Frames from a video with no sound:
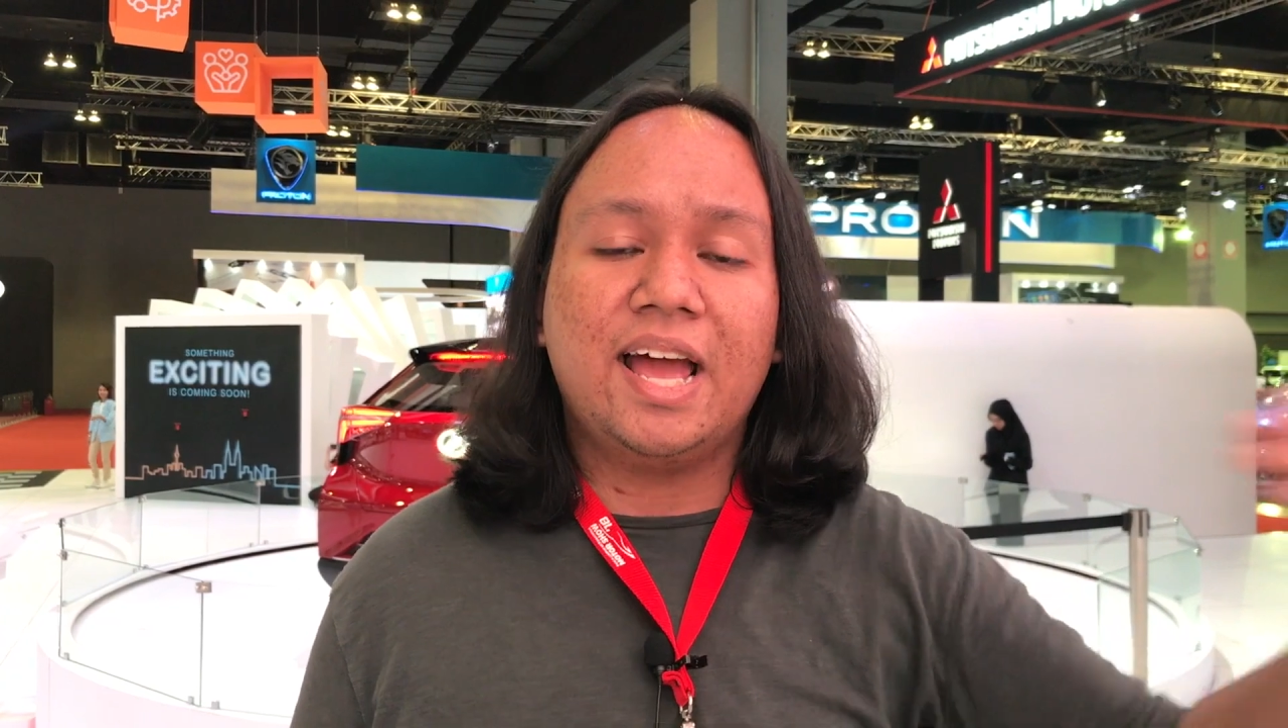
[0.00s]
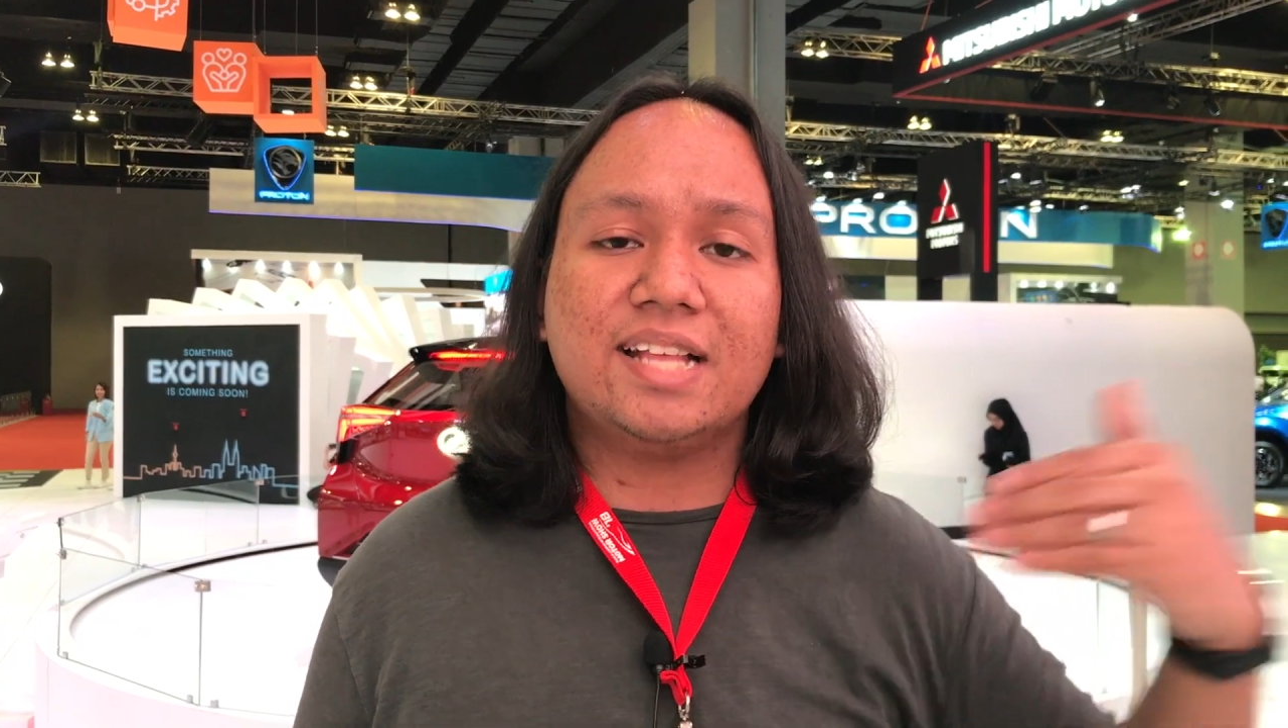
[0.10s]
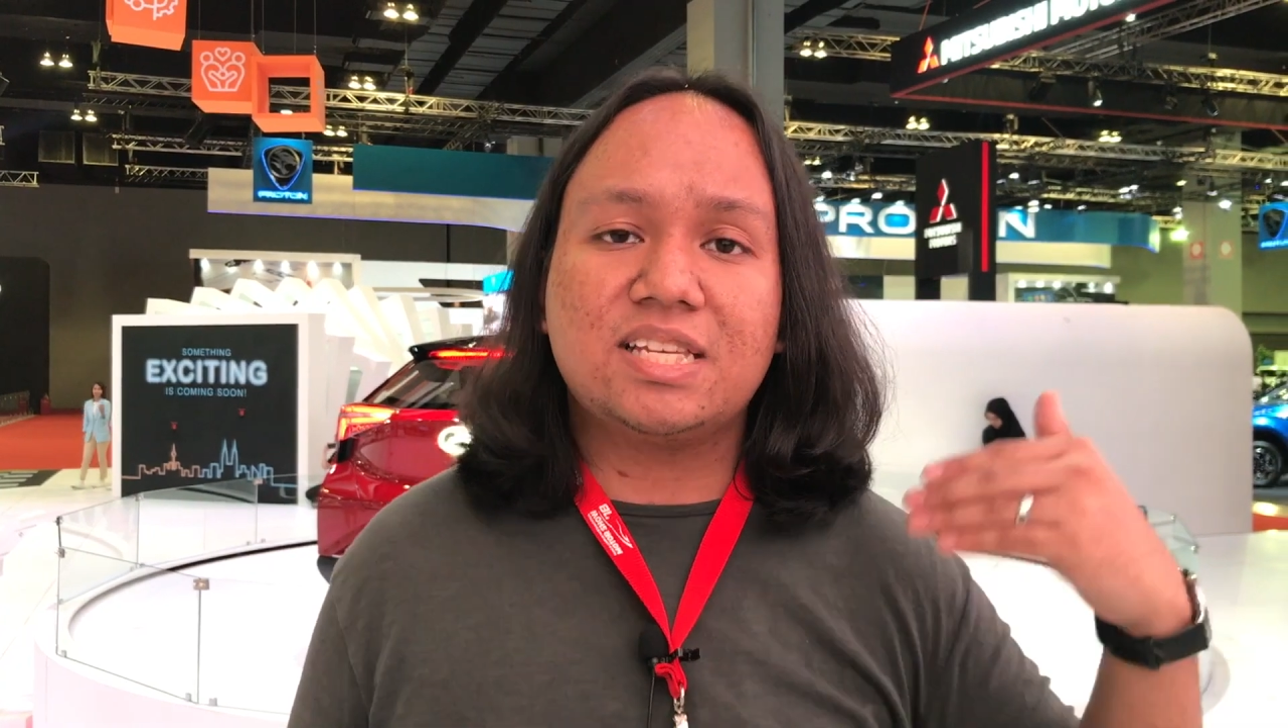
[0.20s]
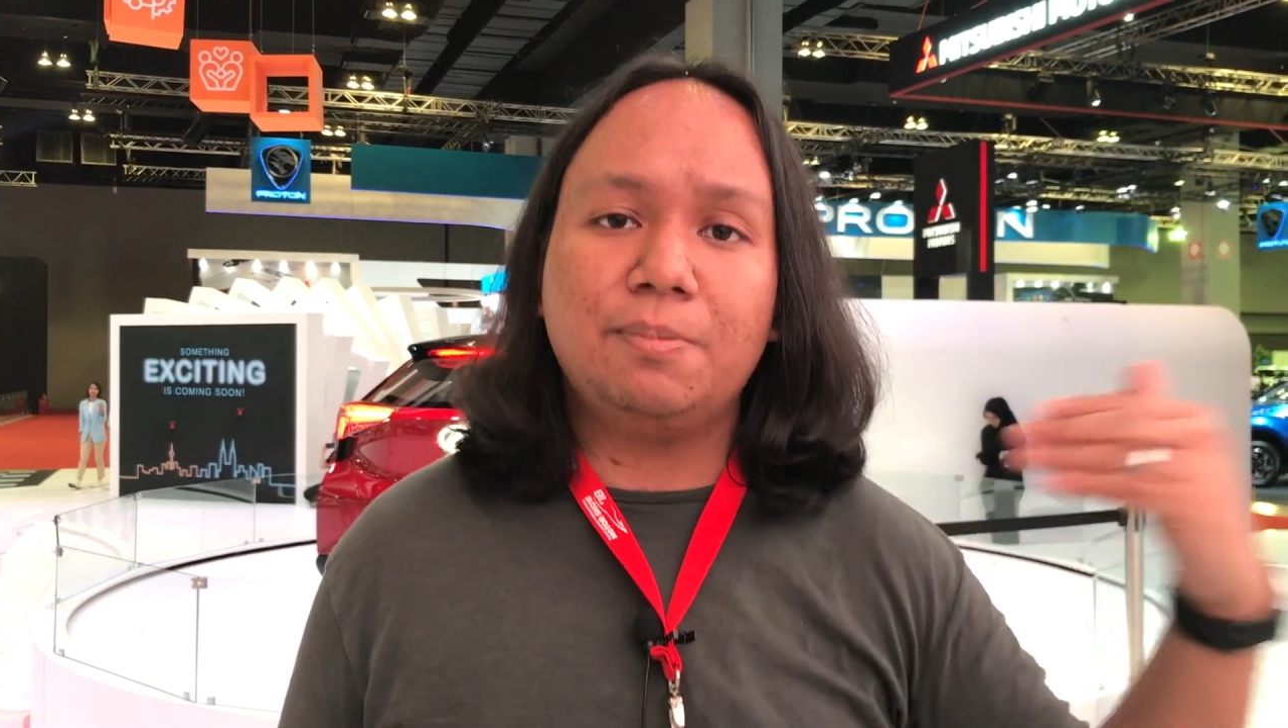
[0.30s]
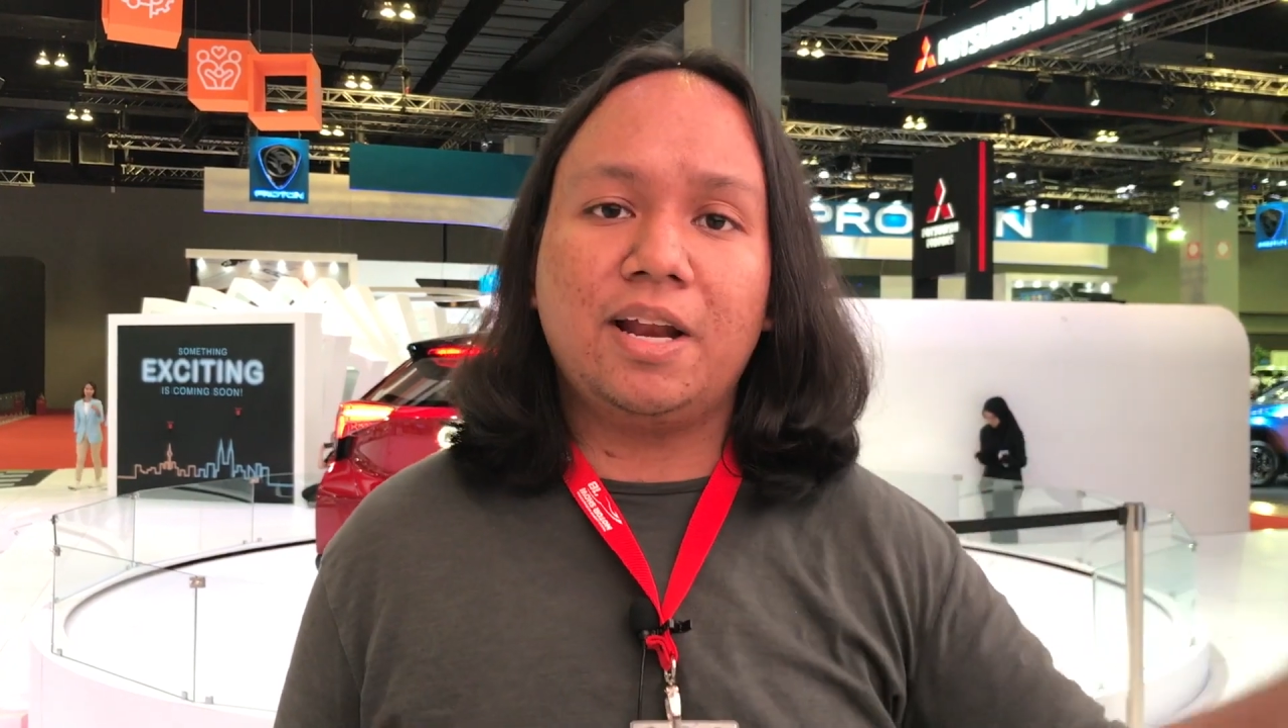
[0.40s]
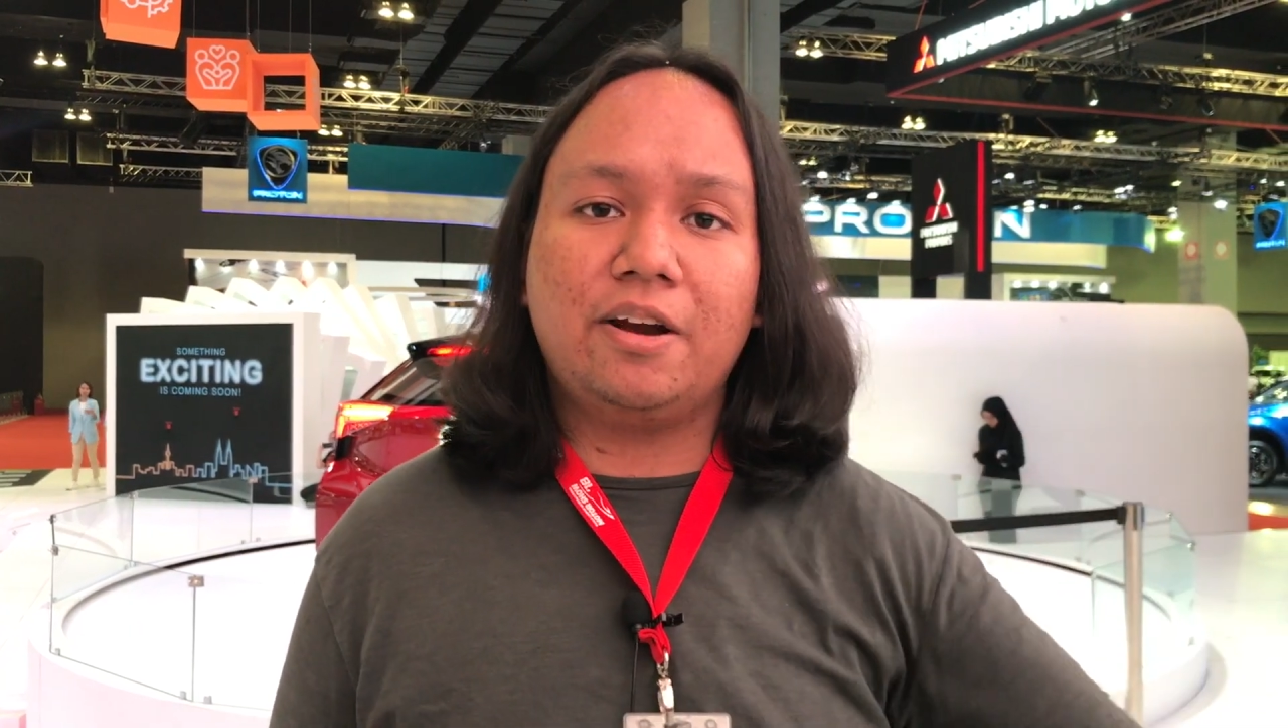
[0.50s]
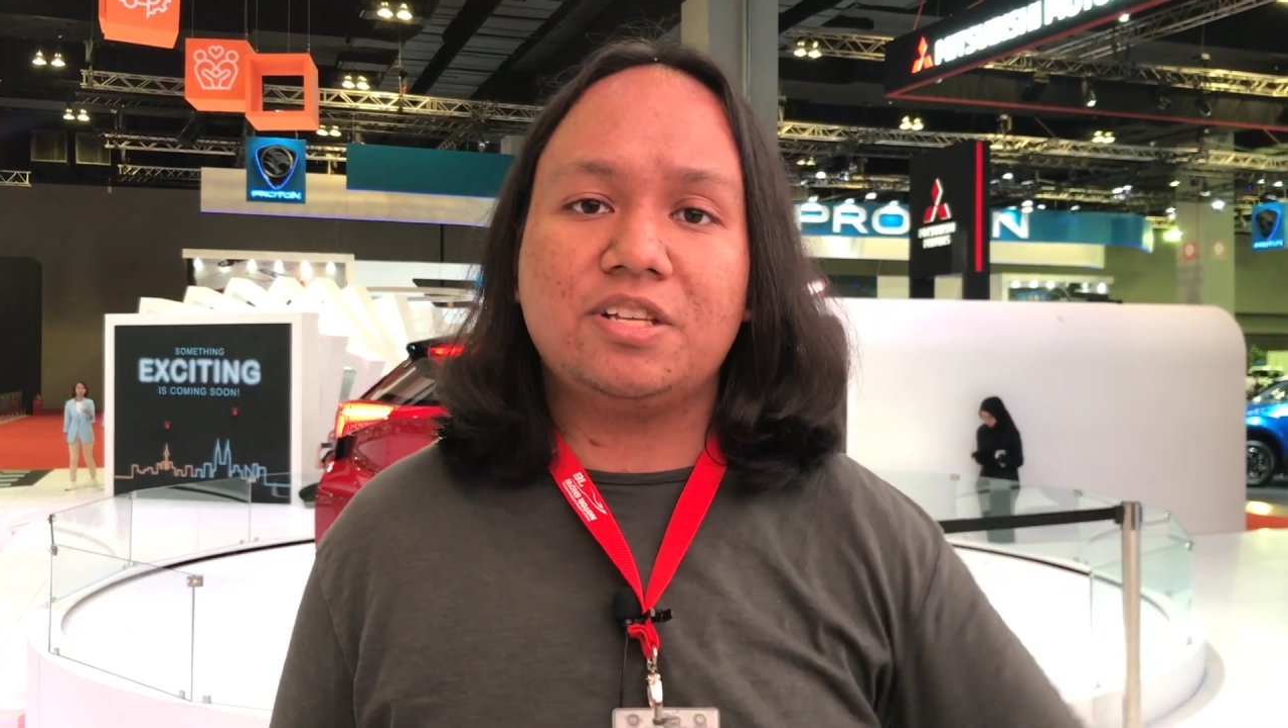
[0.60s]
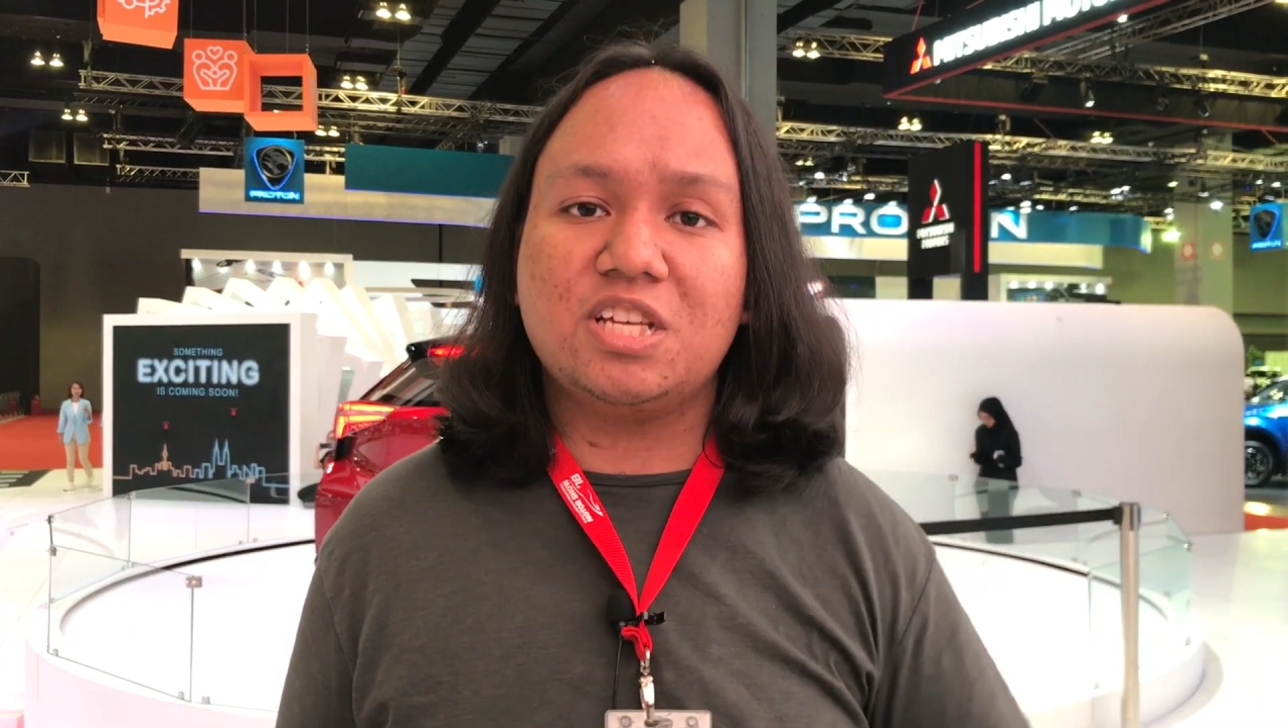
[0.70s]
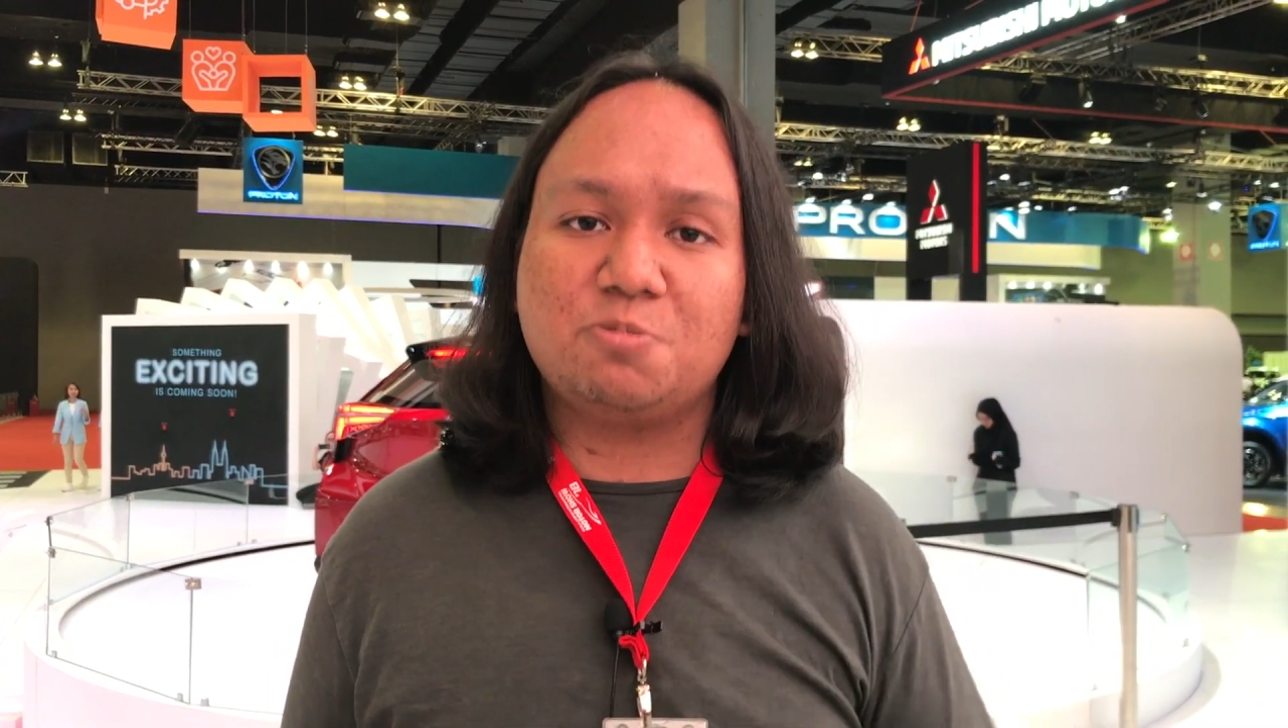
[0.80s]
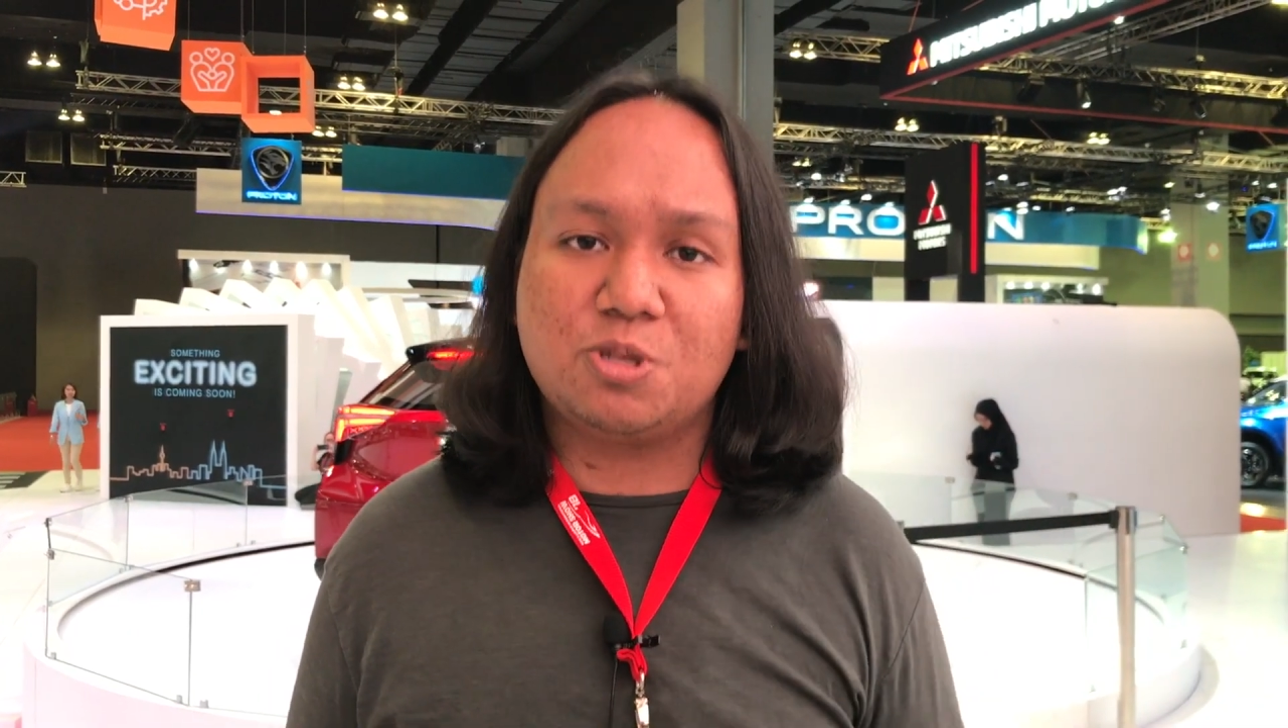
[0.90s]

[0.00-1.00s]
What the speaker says: and similarities